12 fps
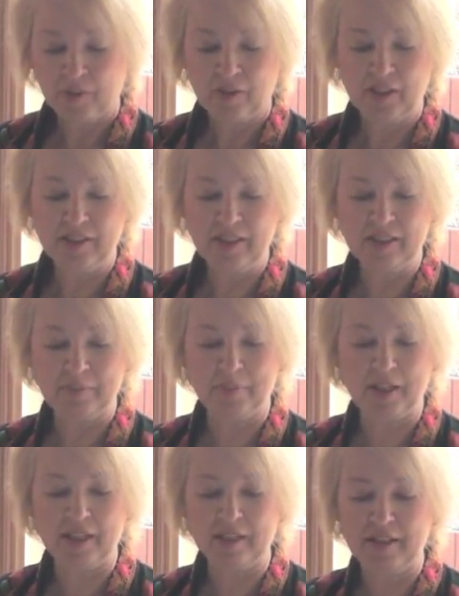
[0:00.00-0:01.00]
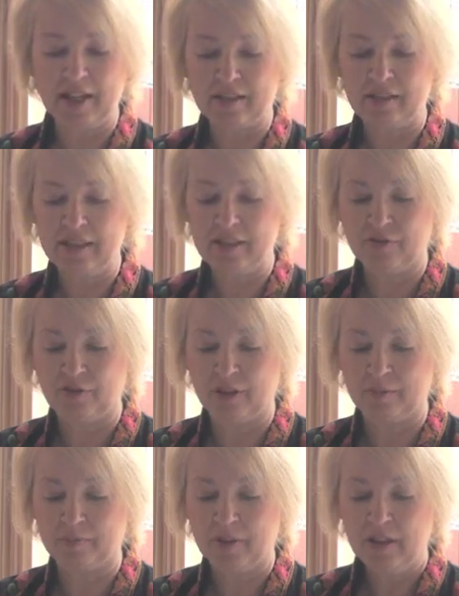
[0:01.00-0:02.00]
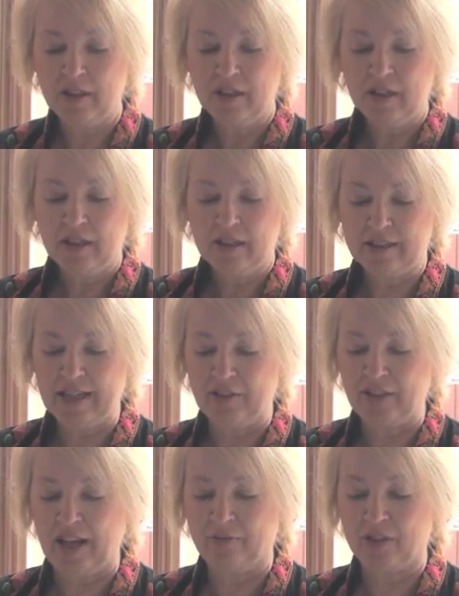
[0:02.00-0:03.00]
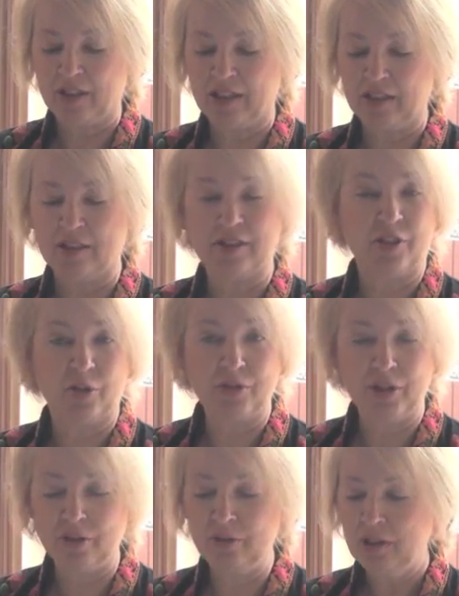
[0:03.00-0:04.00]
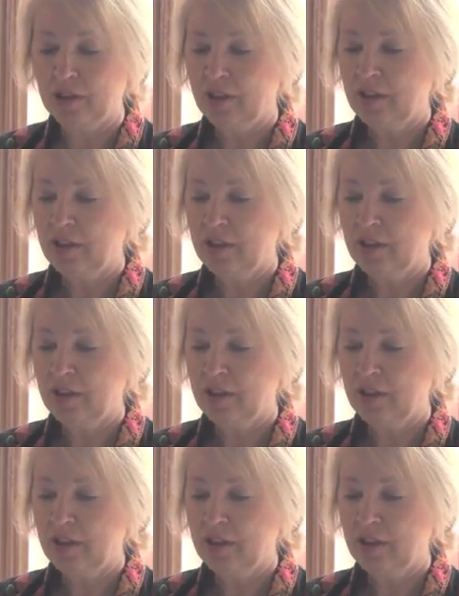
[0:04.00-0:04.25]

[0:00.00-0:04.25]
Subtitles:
This is a beaded necklace from South Africa and Lesotho.